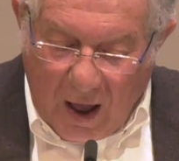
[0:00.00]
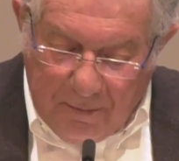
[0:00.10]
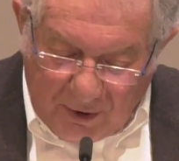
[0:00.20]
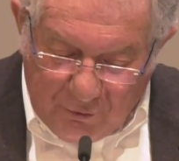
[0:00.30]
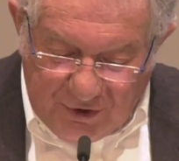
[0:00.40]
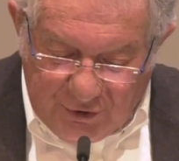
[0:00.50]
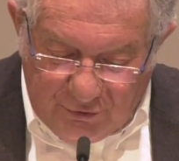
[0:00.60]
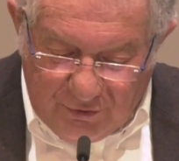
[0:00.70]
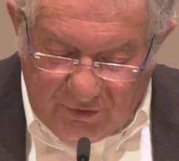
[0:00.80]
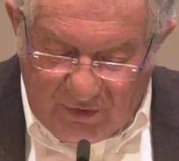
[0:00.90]

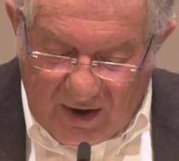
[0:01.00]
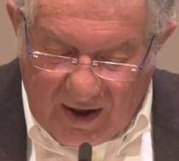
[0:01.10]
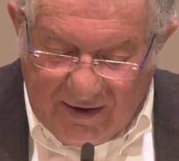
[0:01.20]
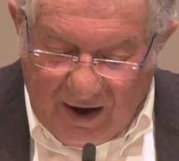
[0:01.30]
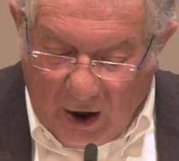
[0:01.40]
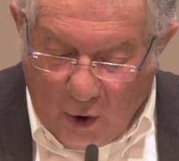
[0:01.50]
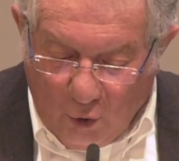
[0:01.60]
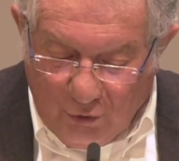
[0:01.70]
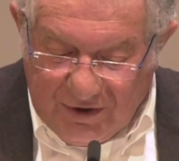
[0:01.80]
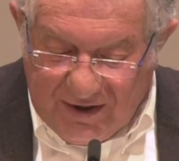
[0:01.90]
apparitions, and
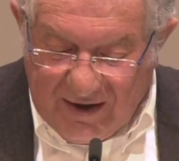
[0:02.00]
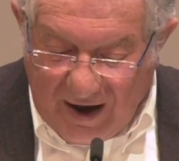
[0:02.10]
haunting